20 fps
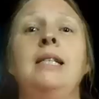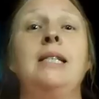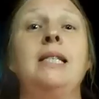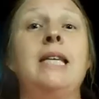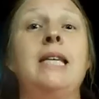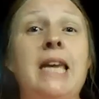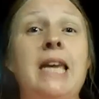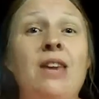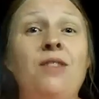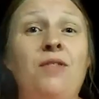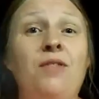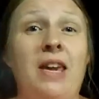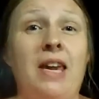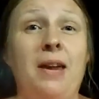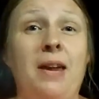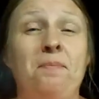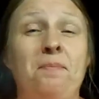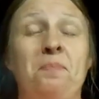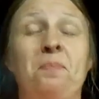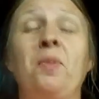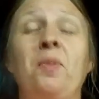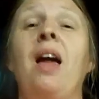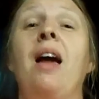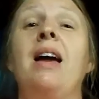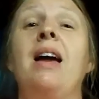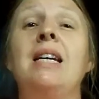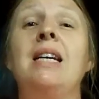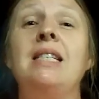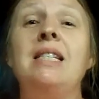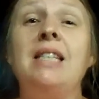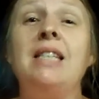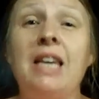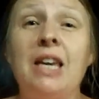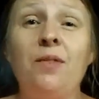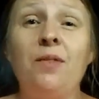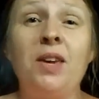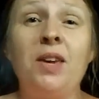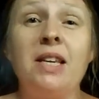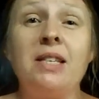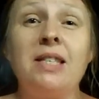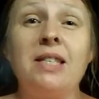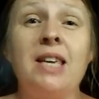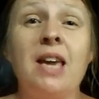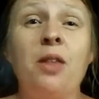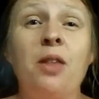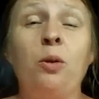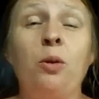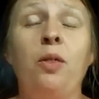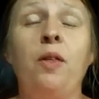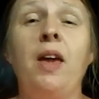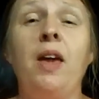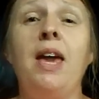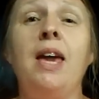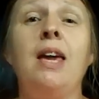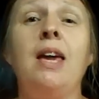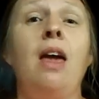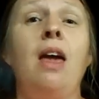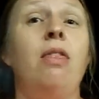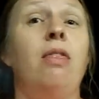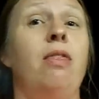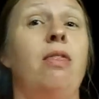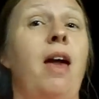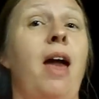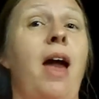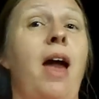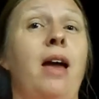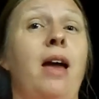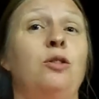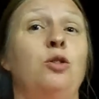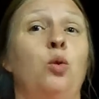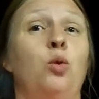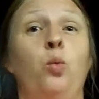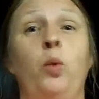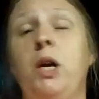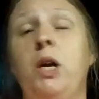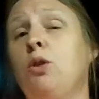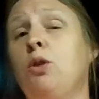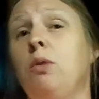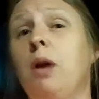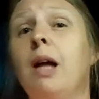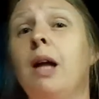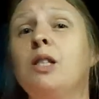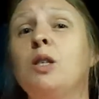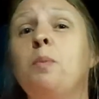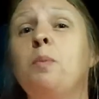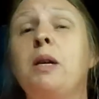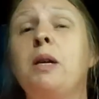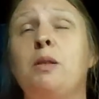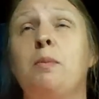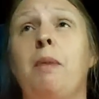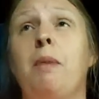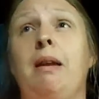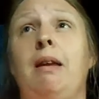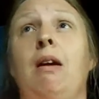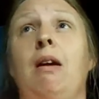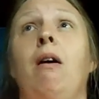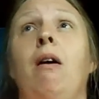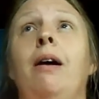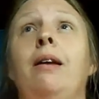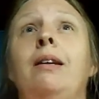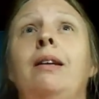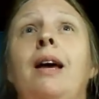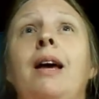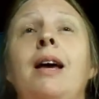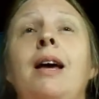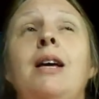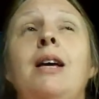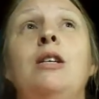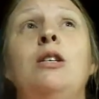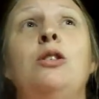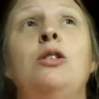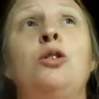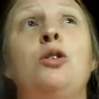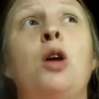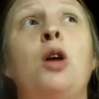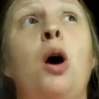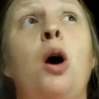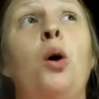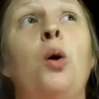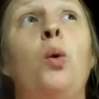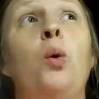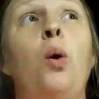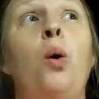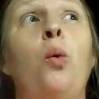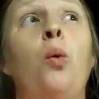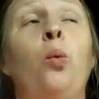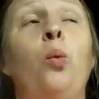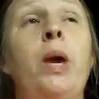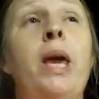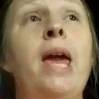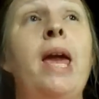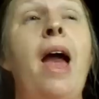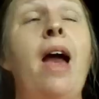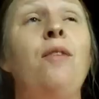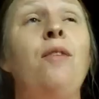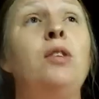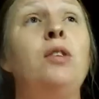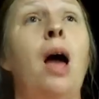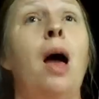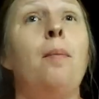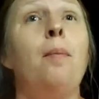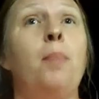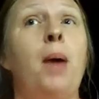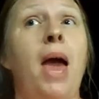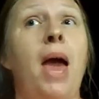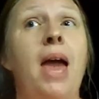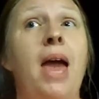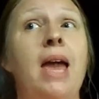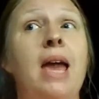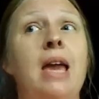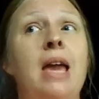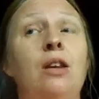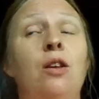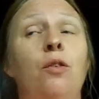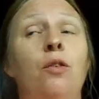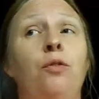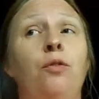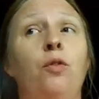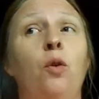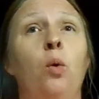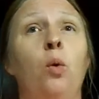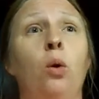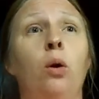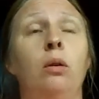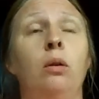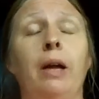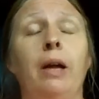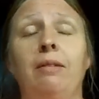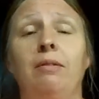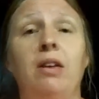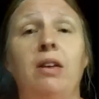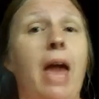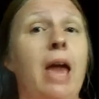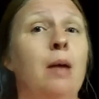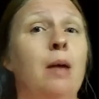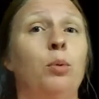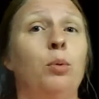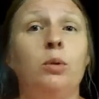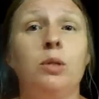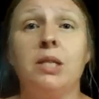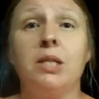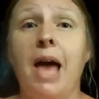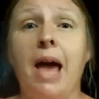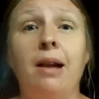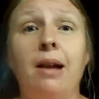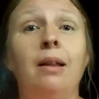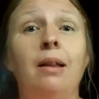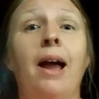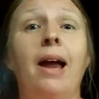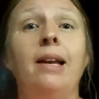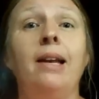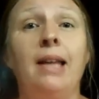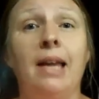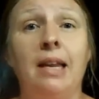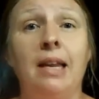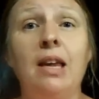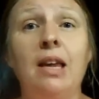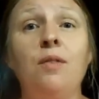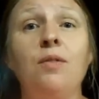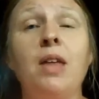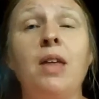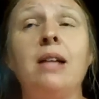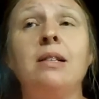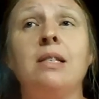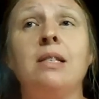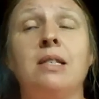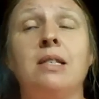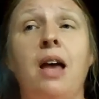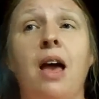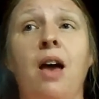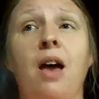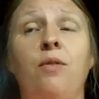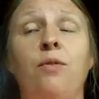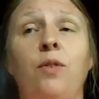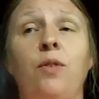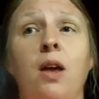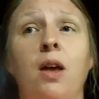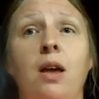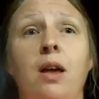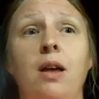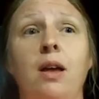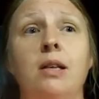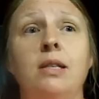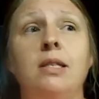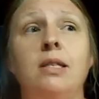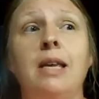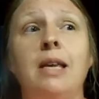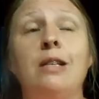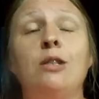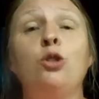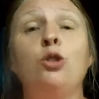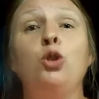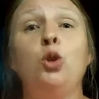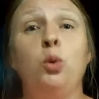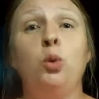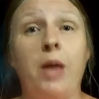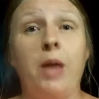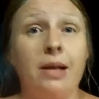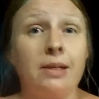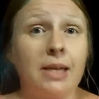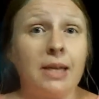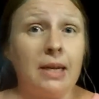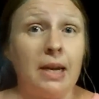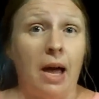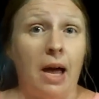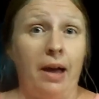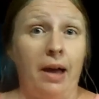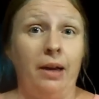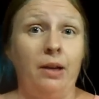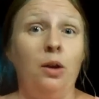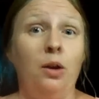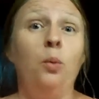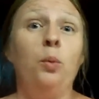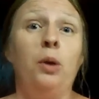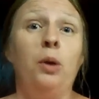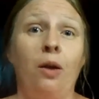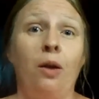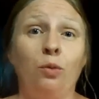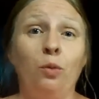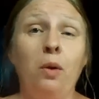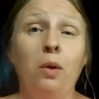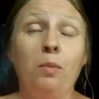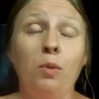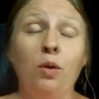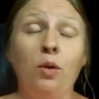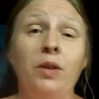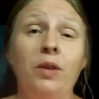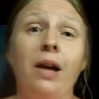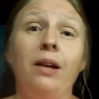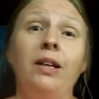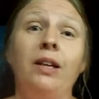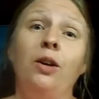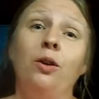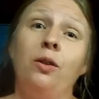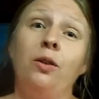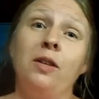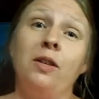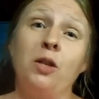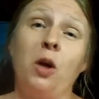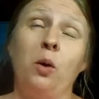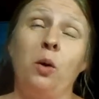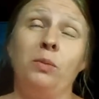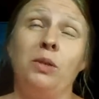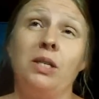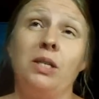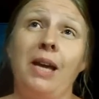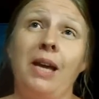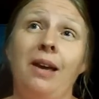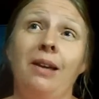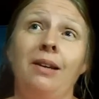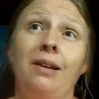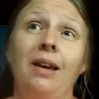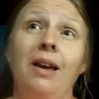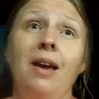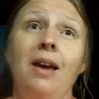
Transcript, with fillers: TV. TV is the other thing that we do not spend money on. So we have not paid for like cable, satellite, any of that stuff since 2009, whenever we moved out here to this homestead.